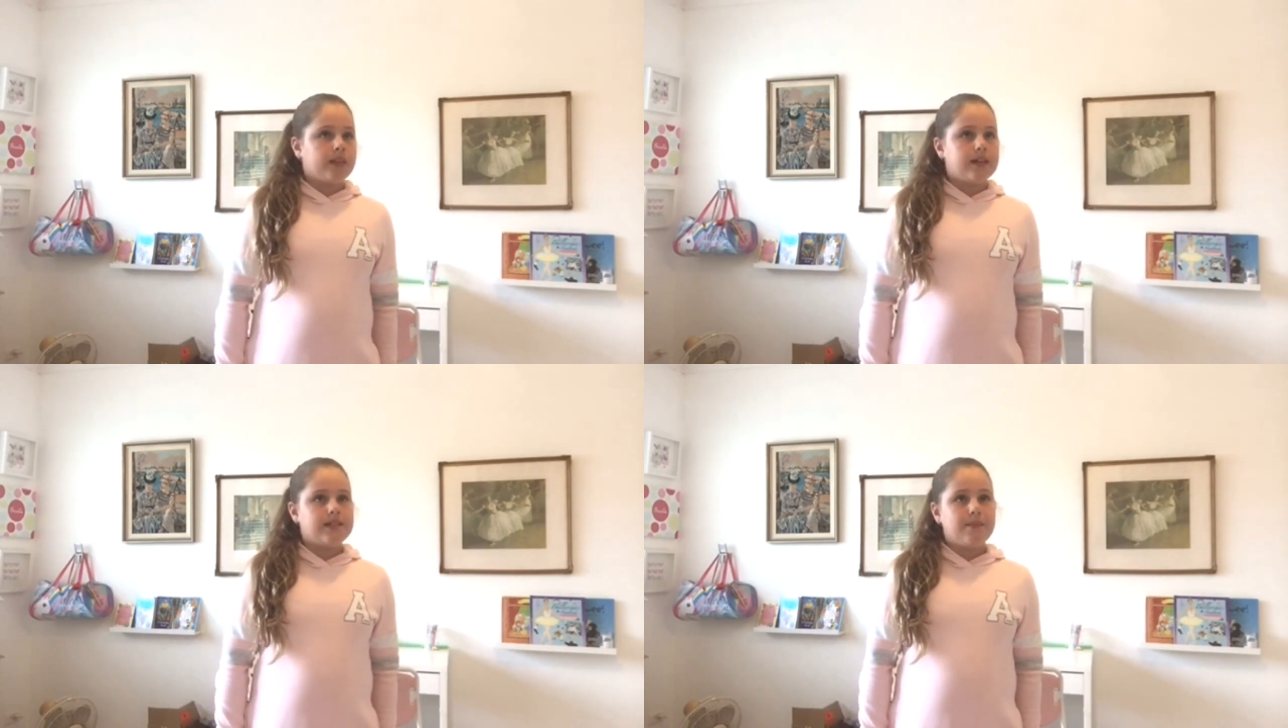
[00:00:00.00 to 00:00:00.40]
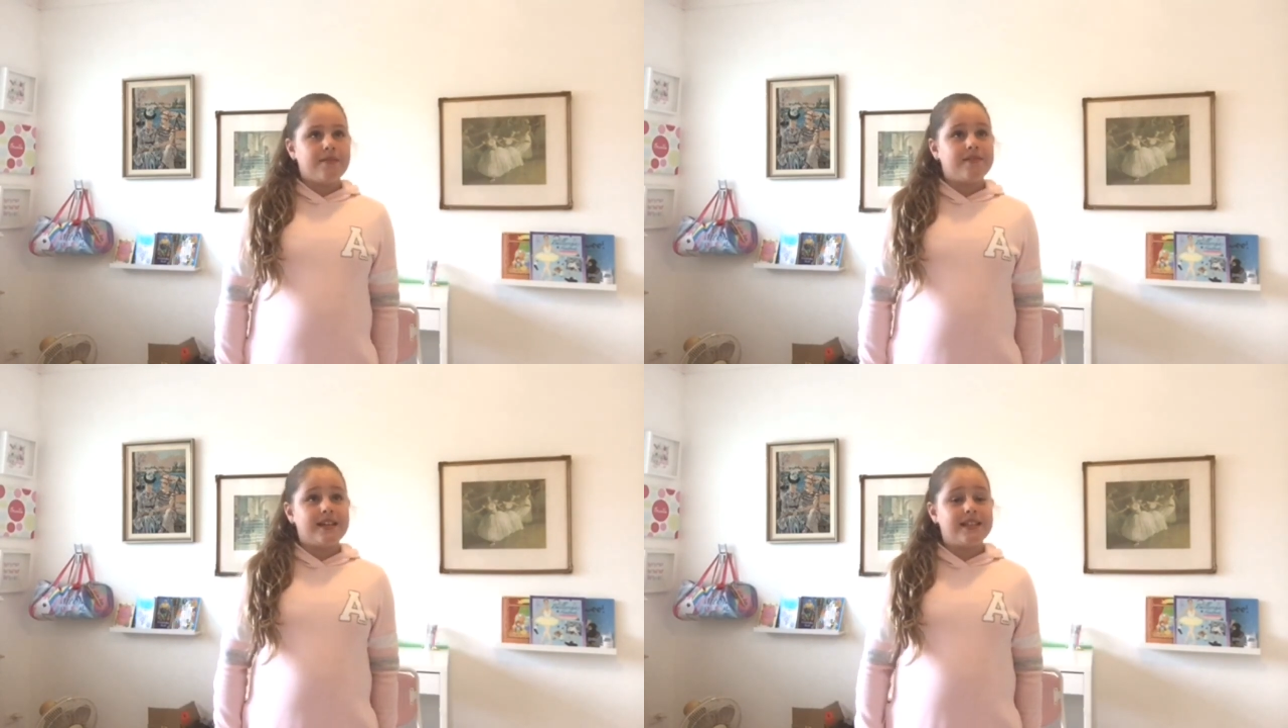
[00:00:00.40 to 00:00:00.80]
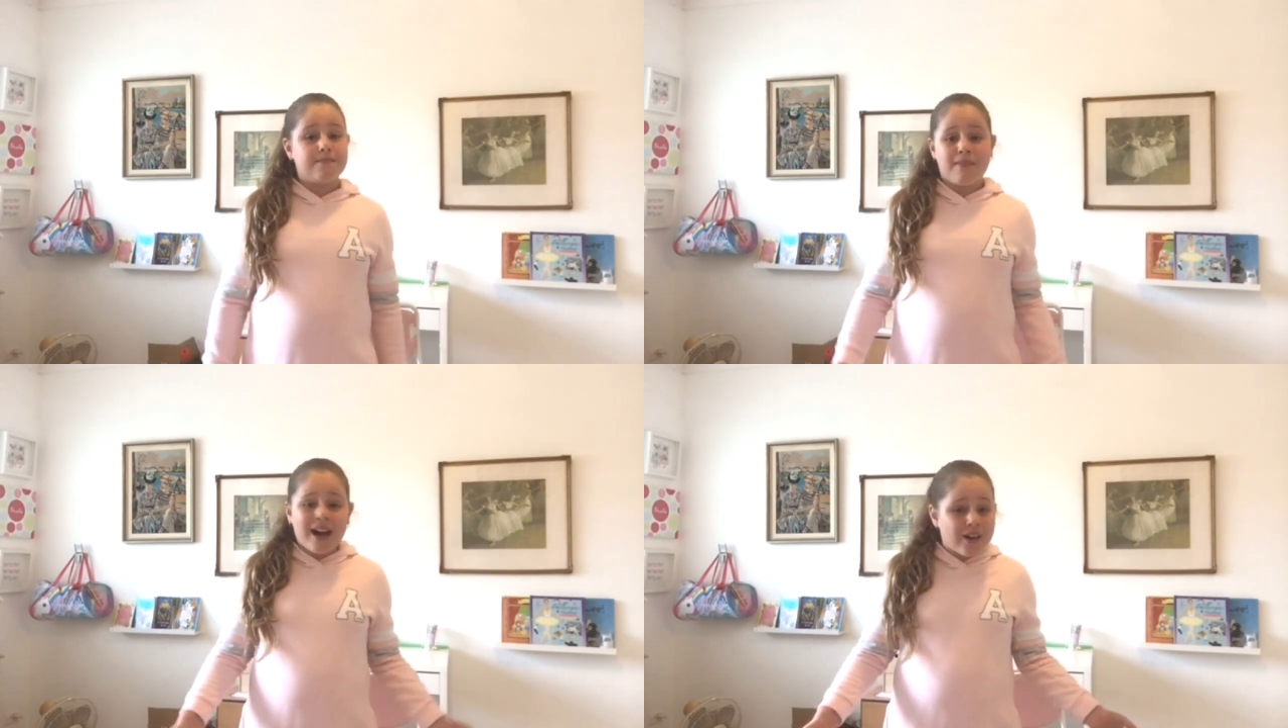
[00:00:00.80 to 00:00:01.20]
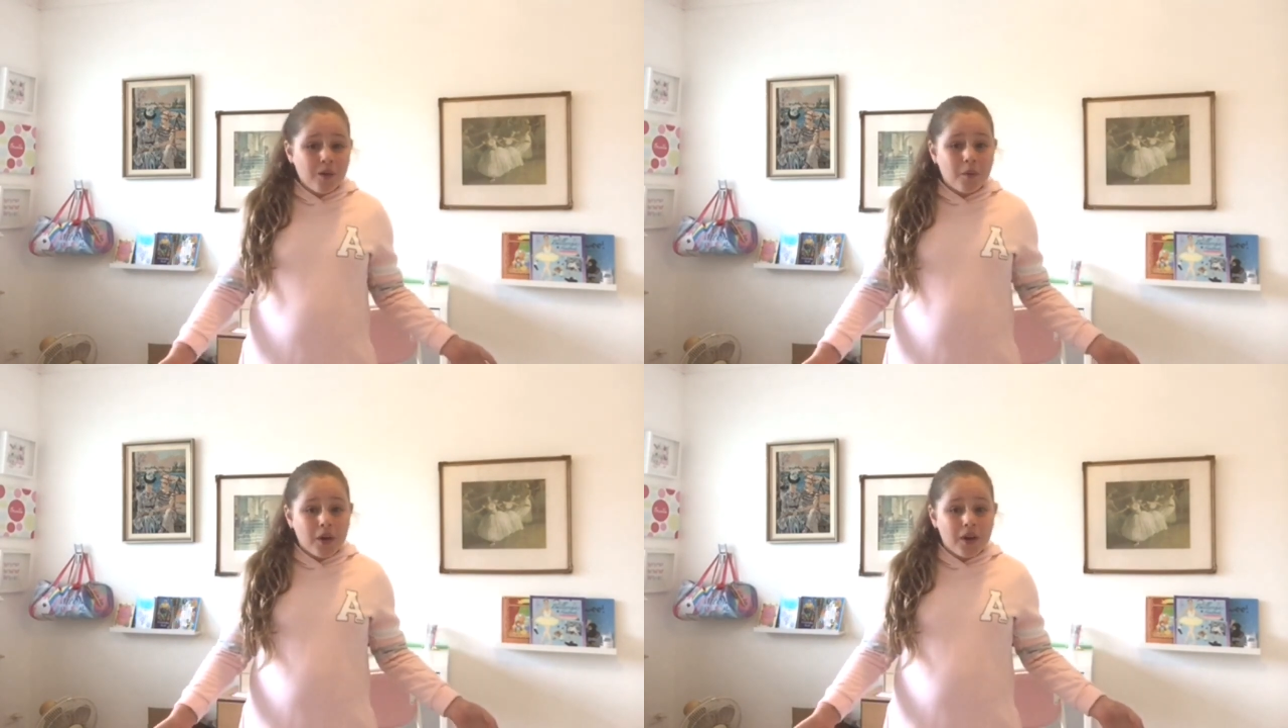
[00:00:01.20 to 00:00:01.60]
some of these might
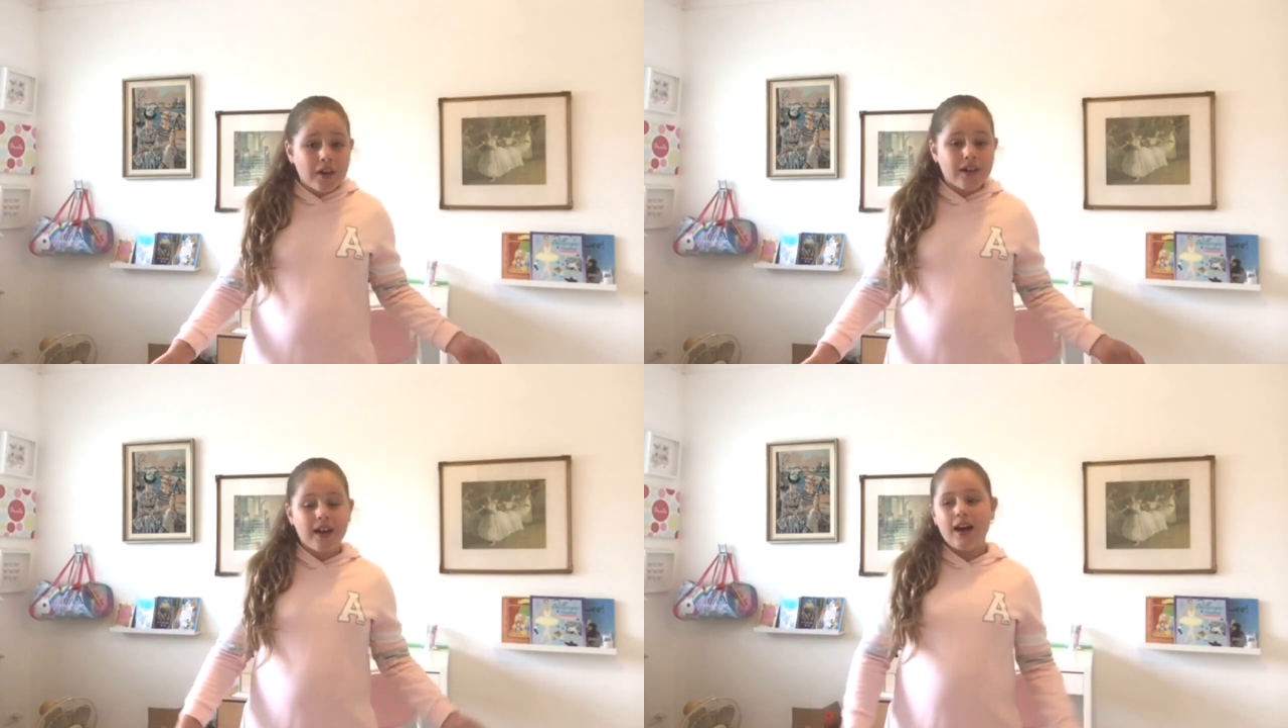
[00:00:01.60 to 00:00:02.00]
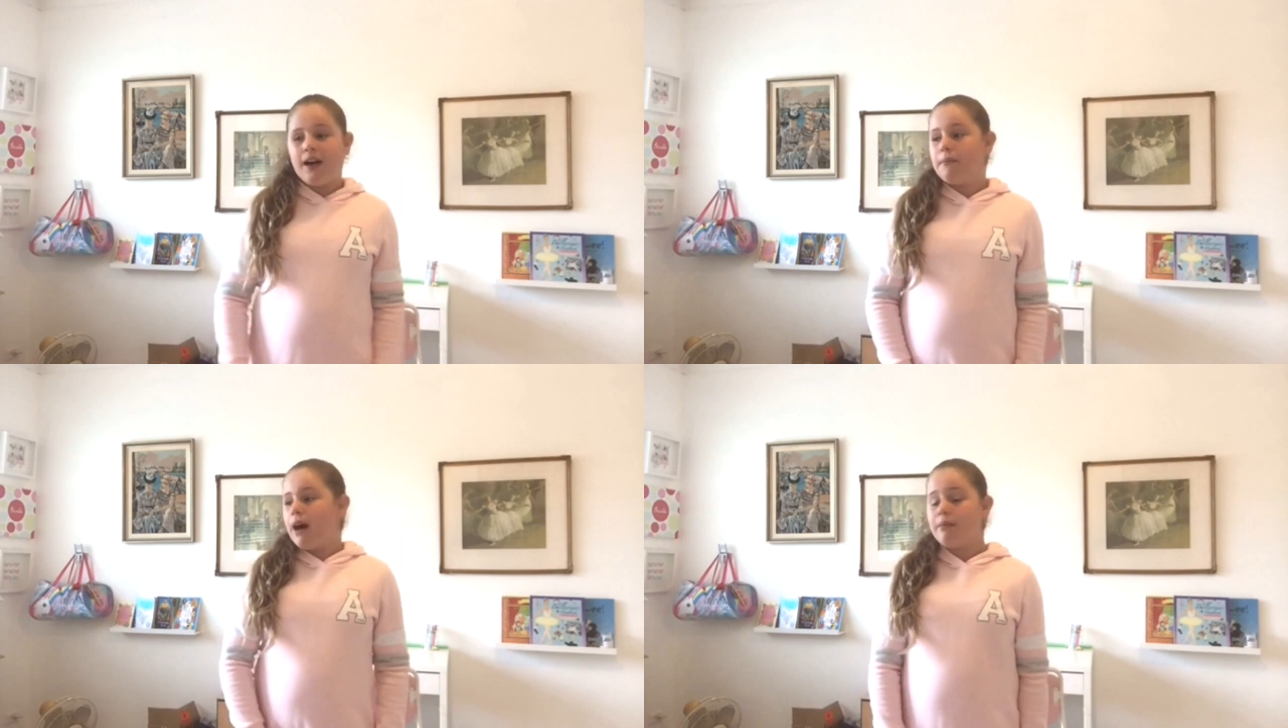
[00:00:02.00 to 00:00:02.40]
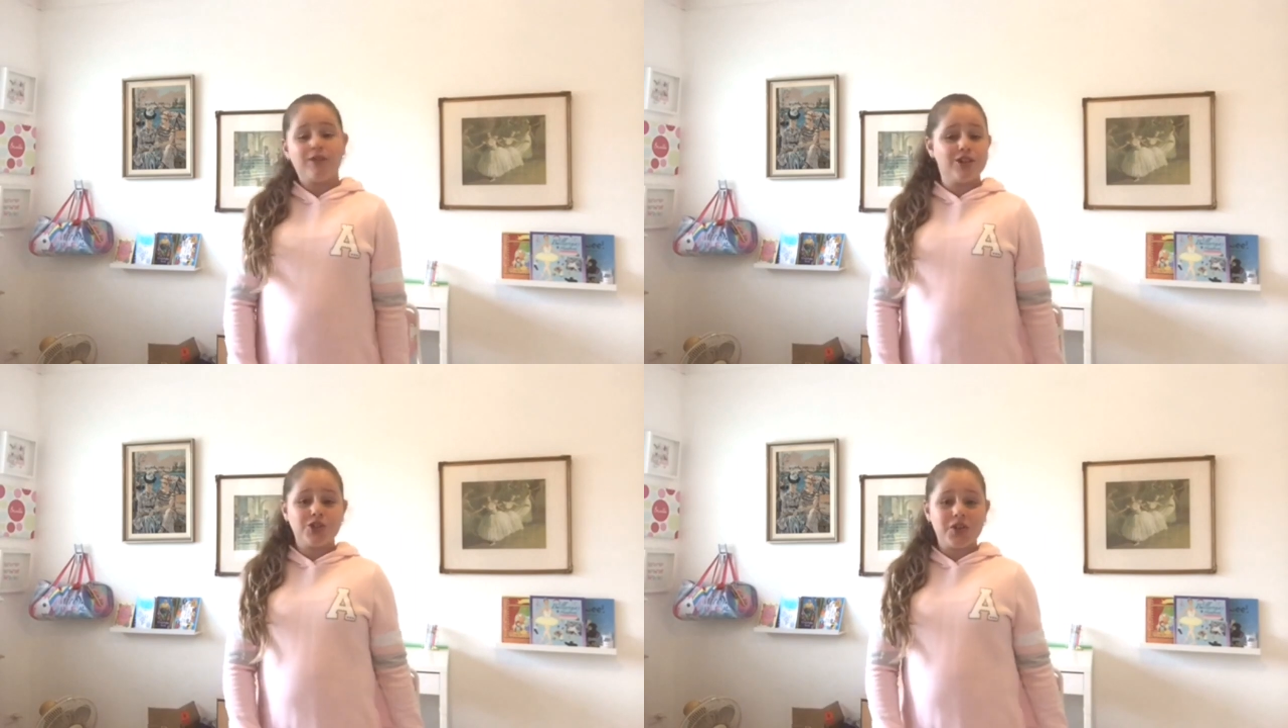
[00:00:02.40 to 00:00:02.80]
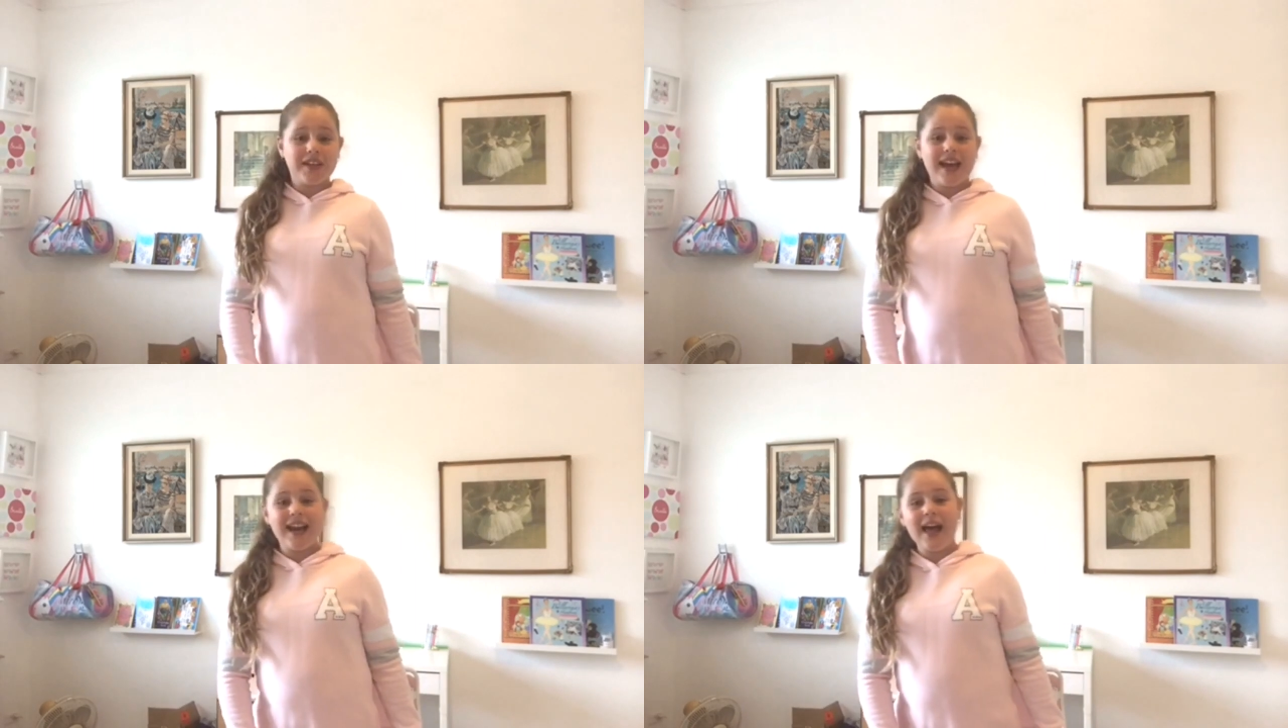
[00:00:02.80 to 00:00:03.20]
not work, I'm not sure
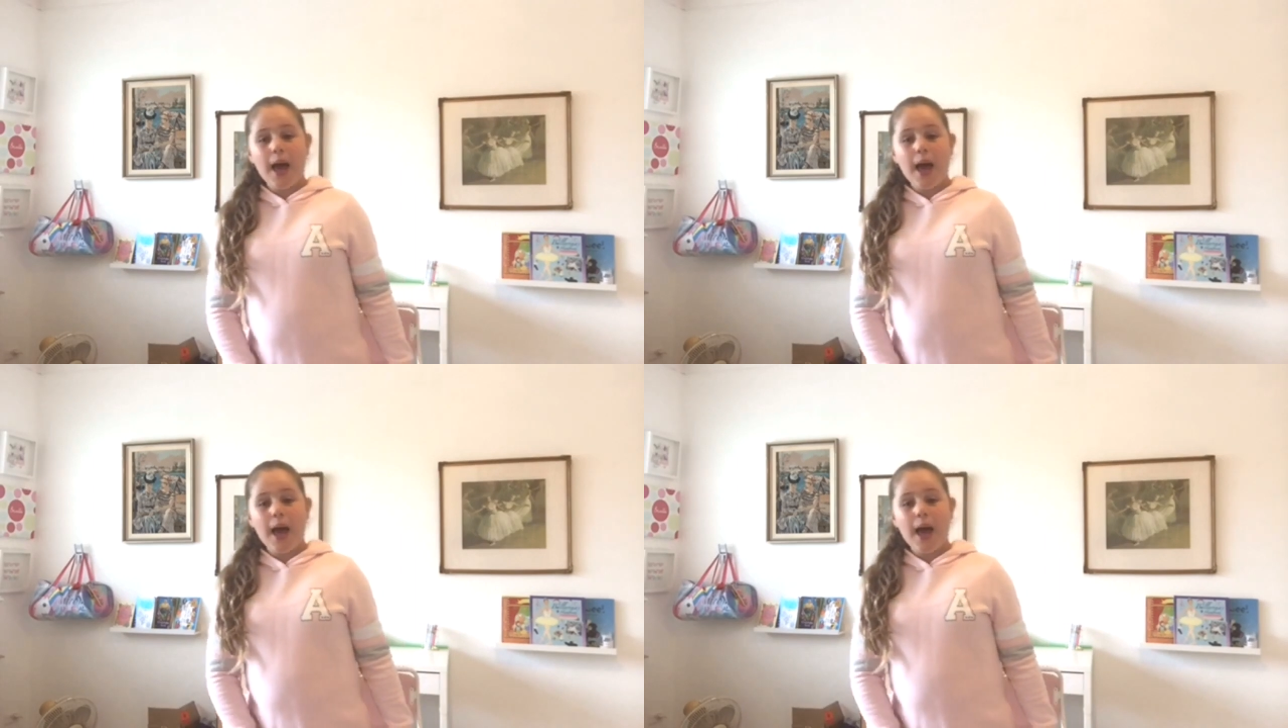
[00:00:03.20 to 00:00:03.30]
yet,